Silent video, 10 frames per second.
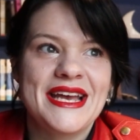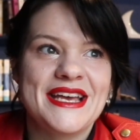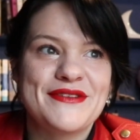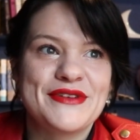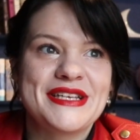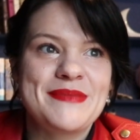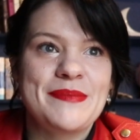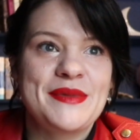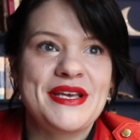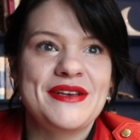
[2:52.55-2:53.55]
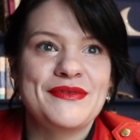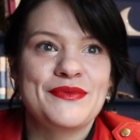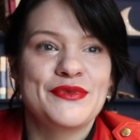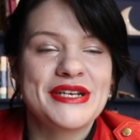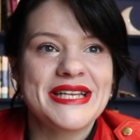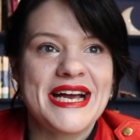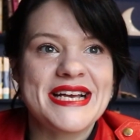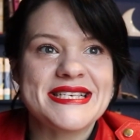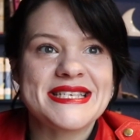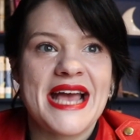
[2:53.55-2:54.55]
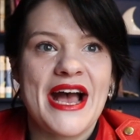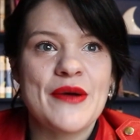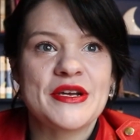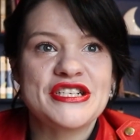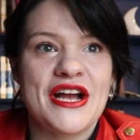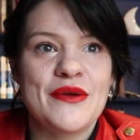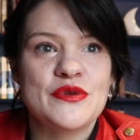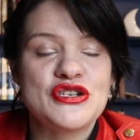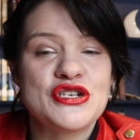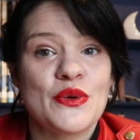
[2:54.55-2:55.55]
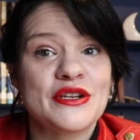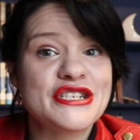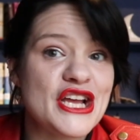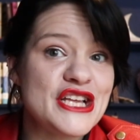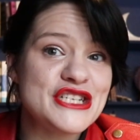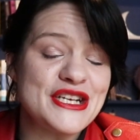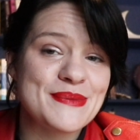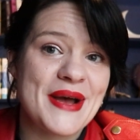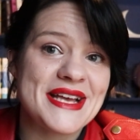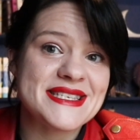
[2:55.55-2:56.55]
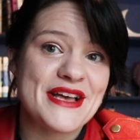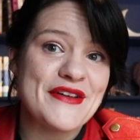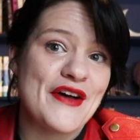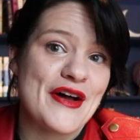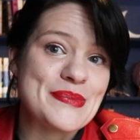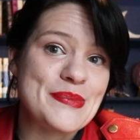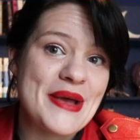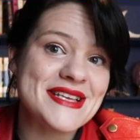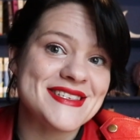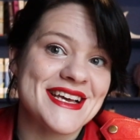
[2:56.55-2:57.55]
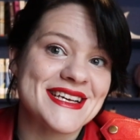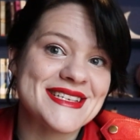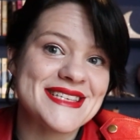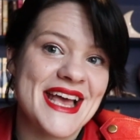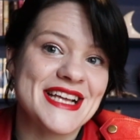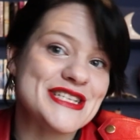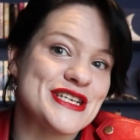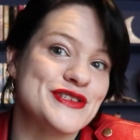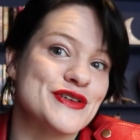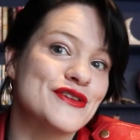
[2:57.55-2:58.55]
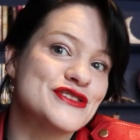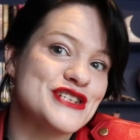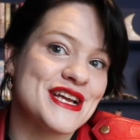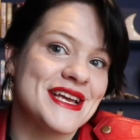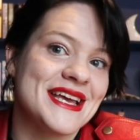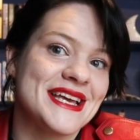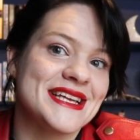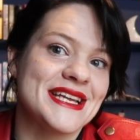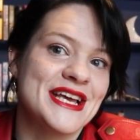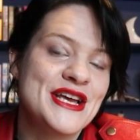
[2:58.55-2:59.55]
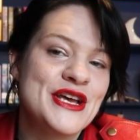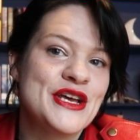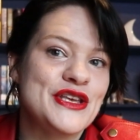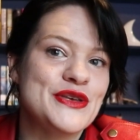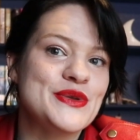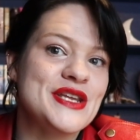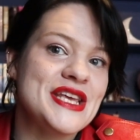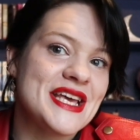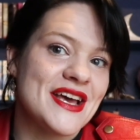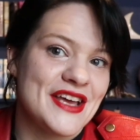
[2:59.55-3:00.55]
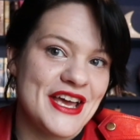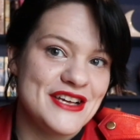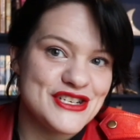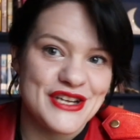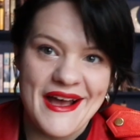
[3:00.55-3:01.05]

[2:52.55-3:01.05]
It really made me realize how much I was shortchanging myself on basics and indulging in unique occasion